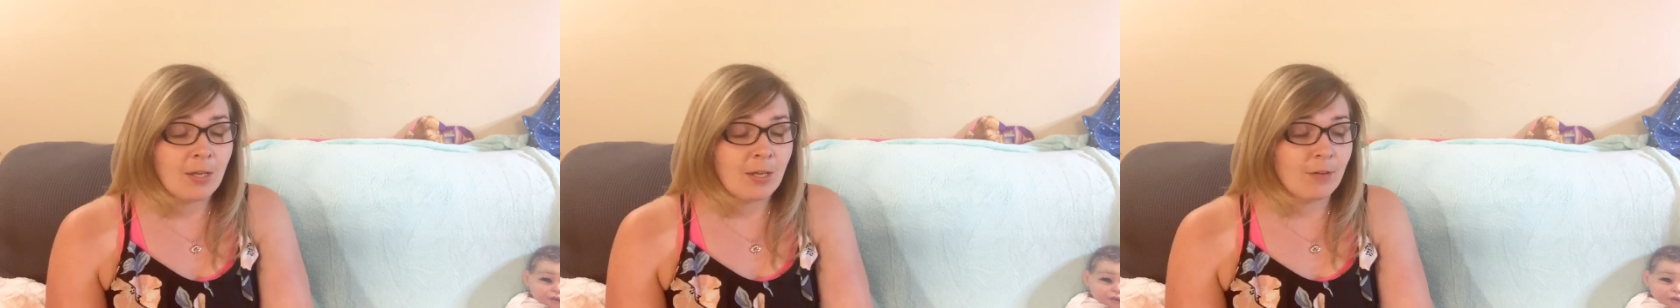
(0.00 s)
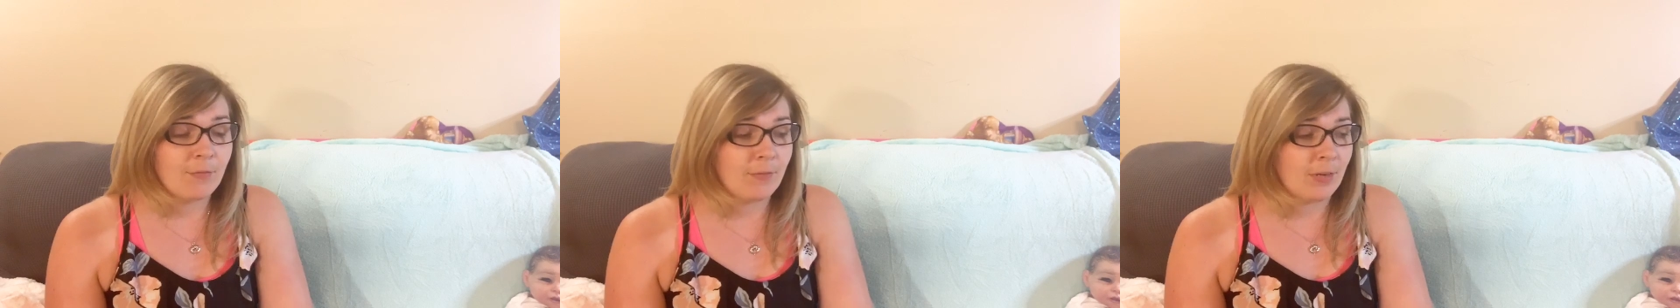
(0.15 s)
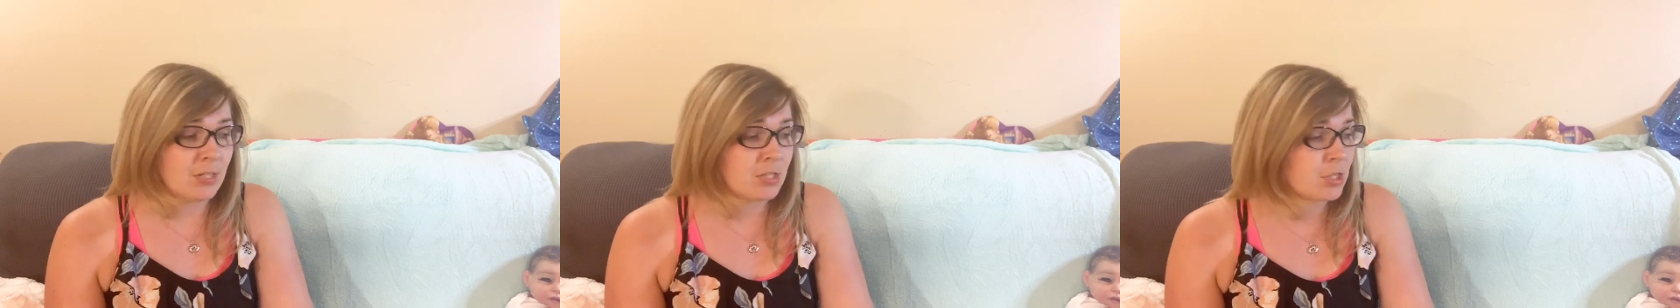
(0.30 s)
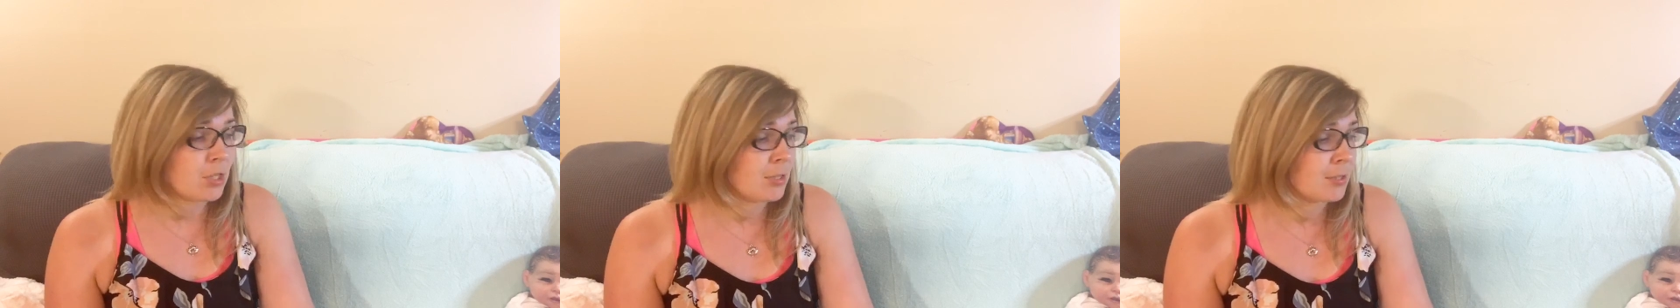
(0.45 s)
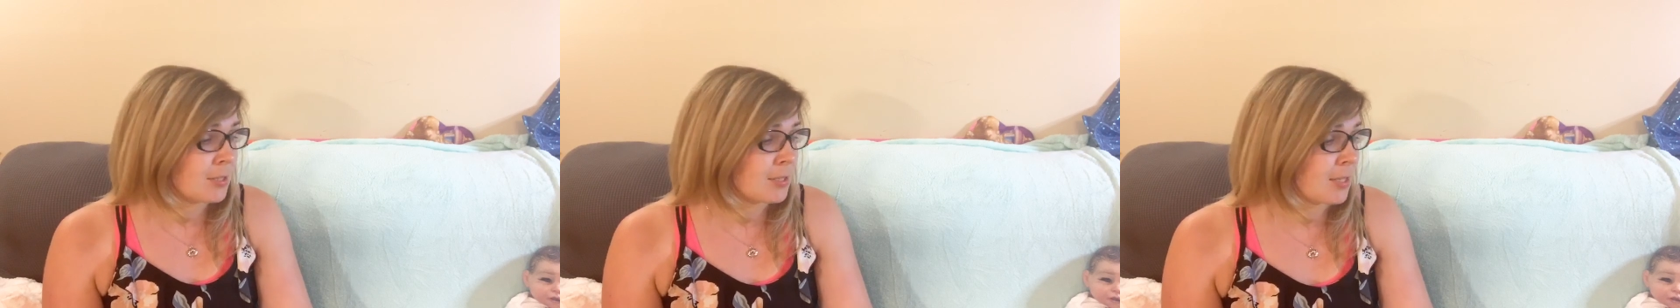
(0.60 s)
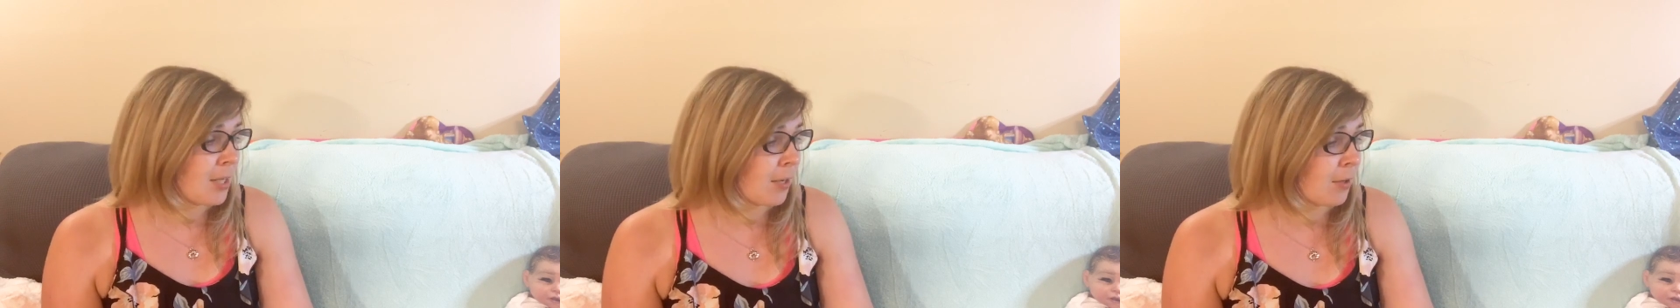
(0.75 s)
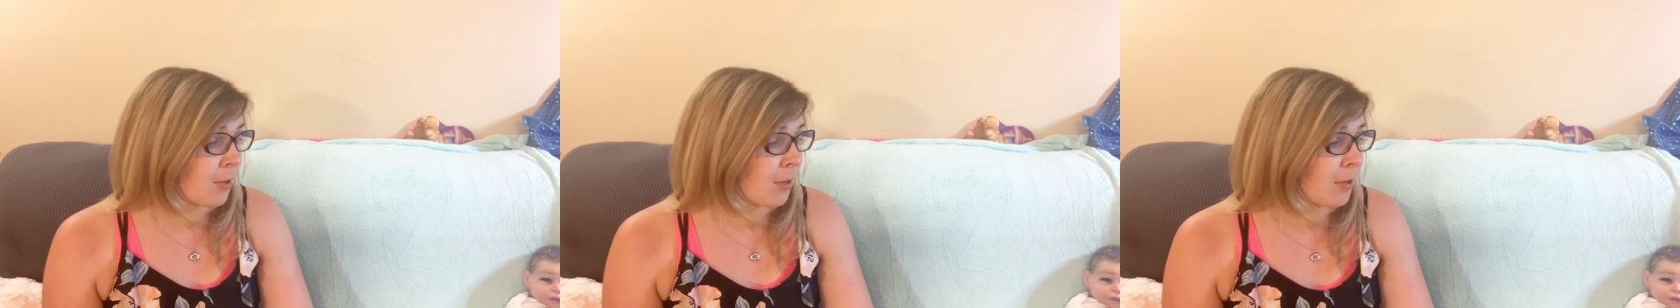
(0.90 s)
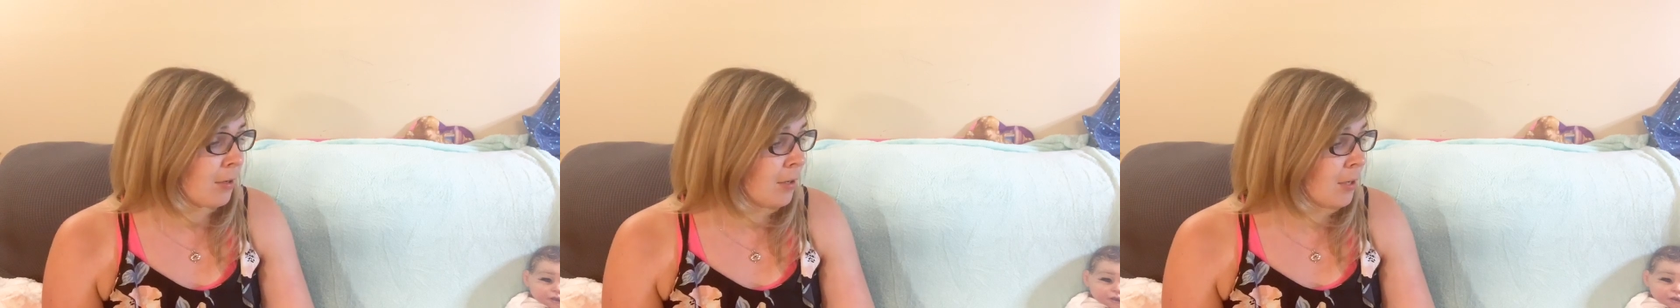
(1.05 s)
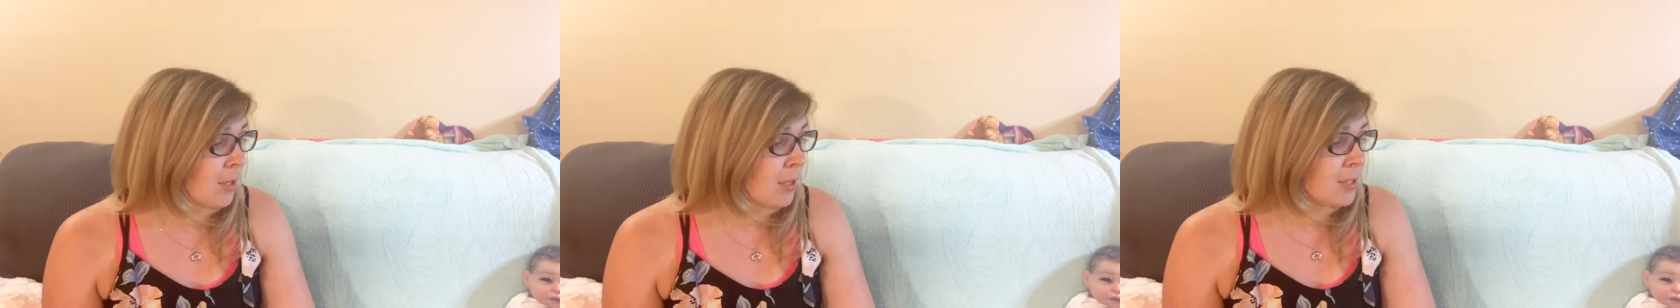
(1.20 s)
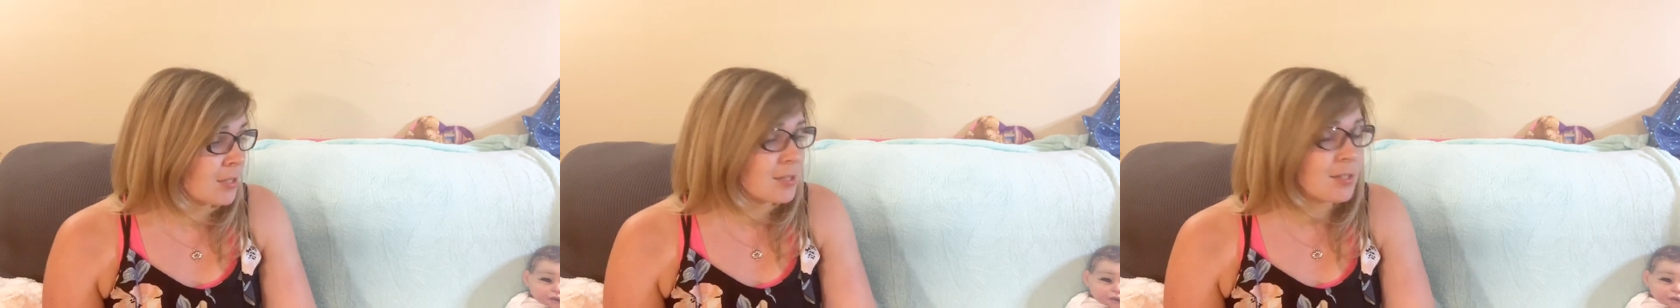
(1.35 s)
convention center.
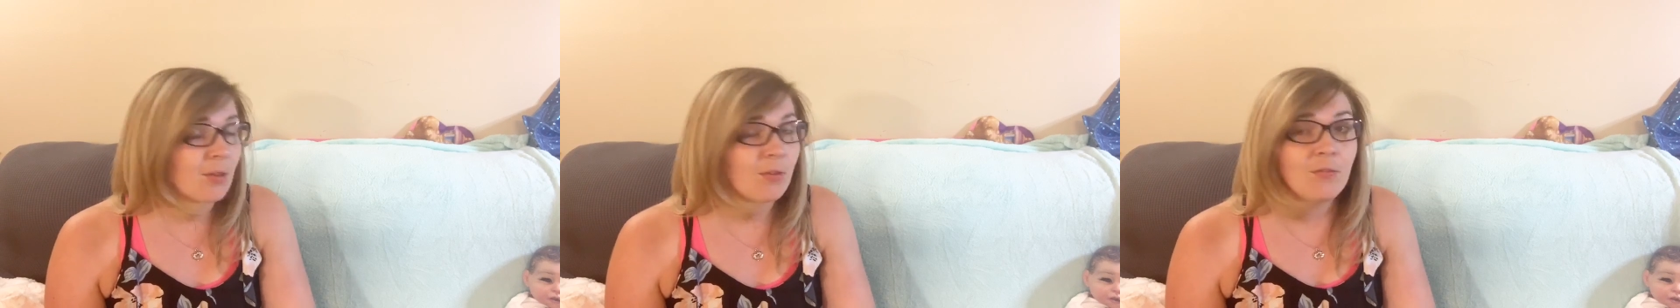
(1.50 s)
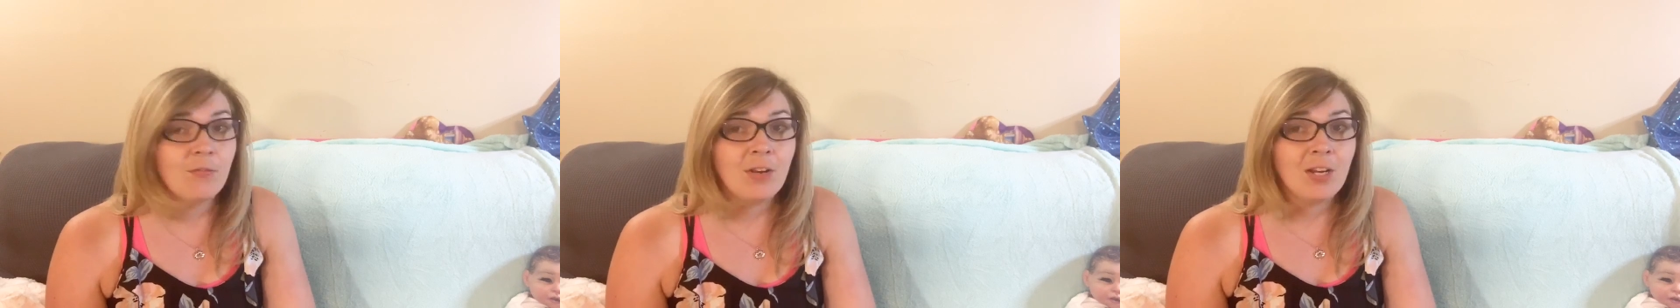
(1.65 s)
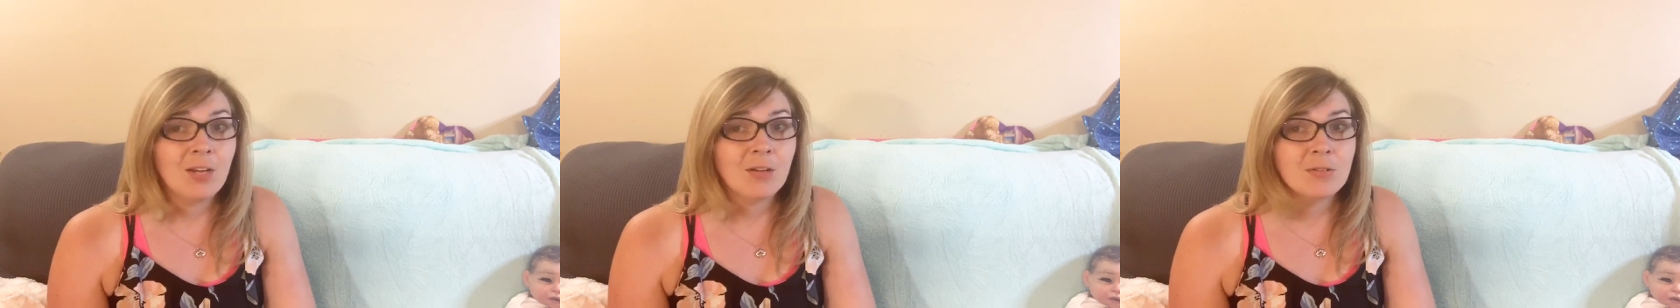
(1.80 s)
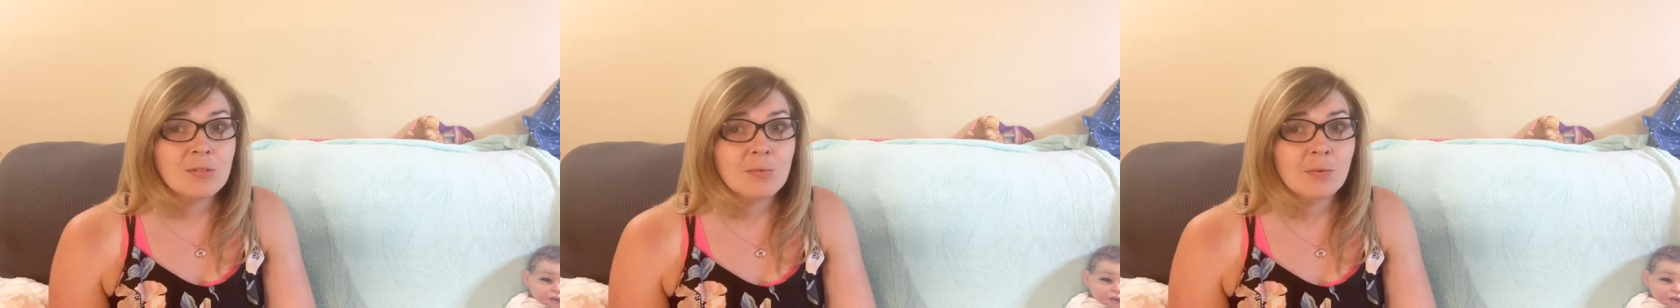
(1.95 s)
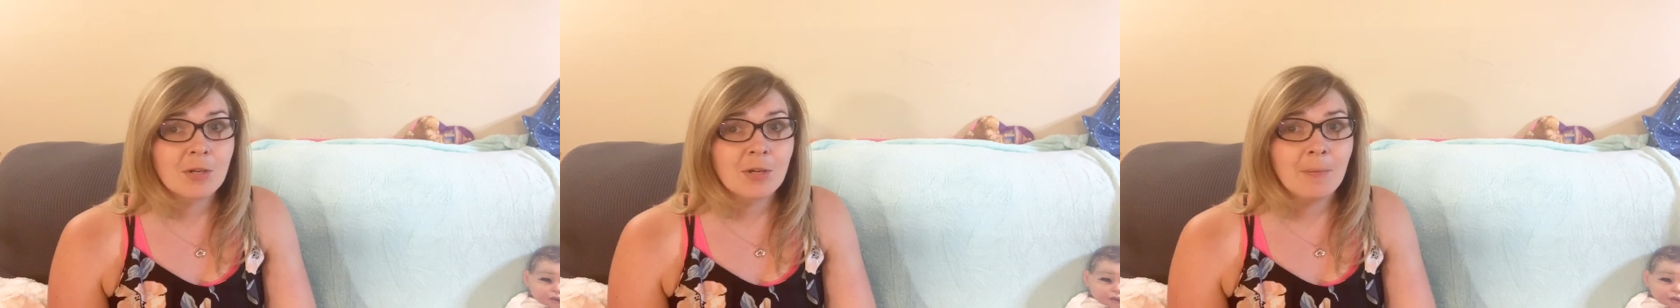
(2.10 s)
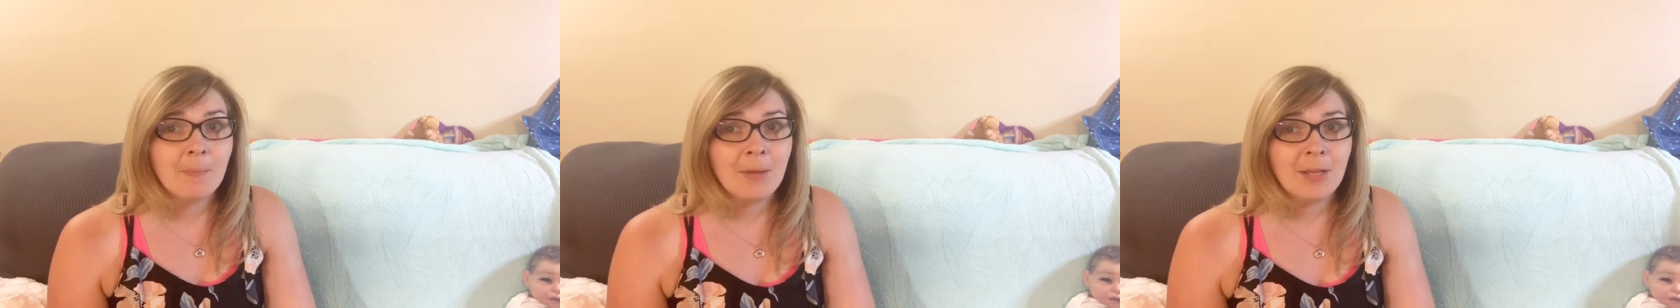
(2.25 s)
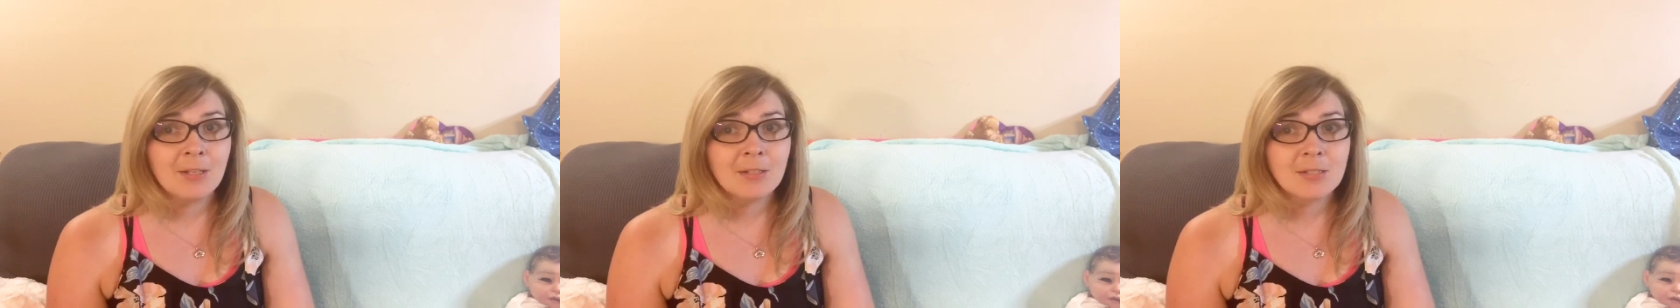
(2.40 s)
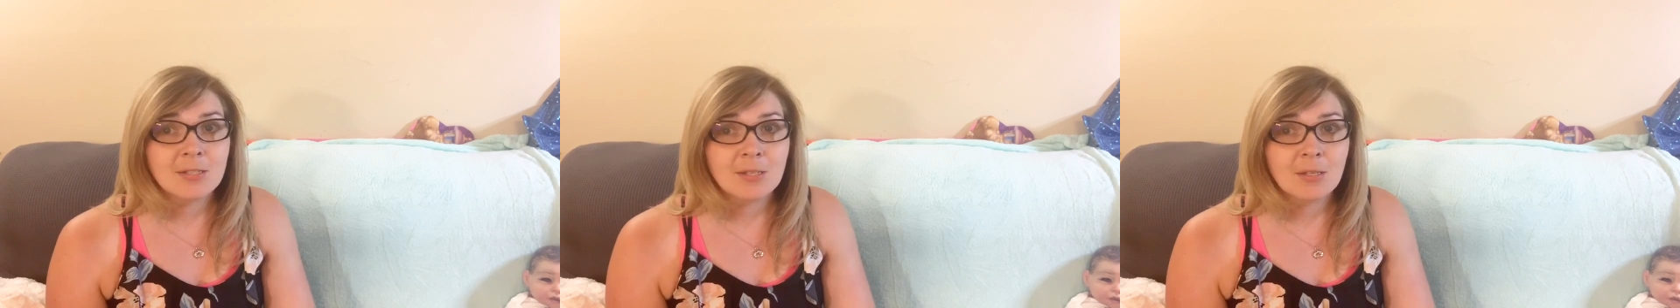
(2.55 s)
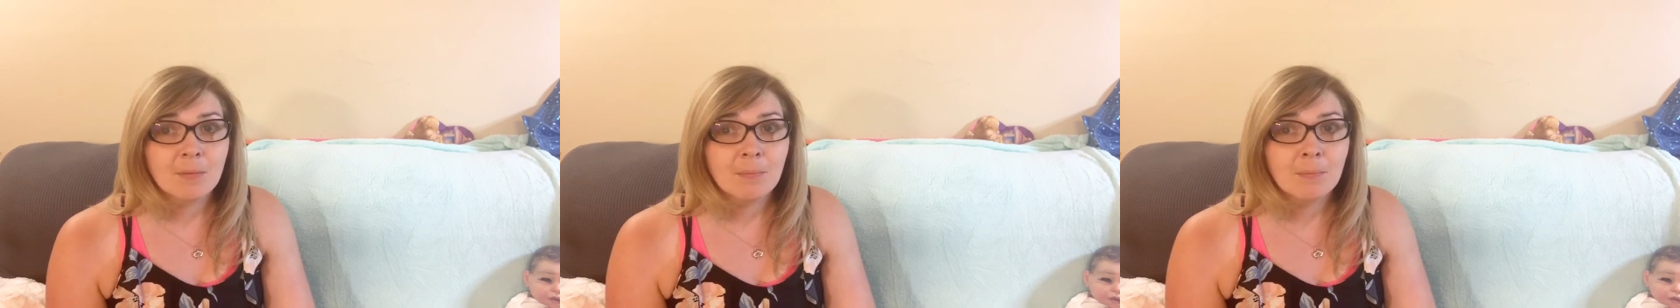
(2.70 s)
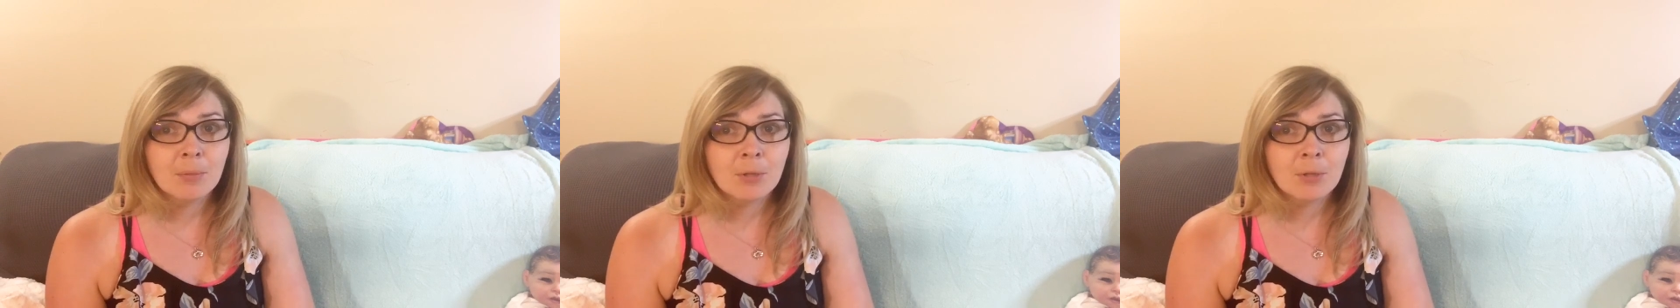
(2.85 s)
So the videos were a bit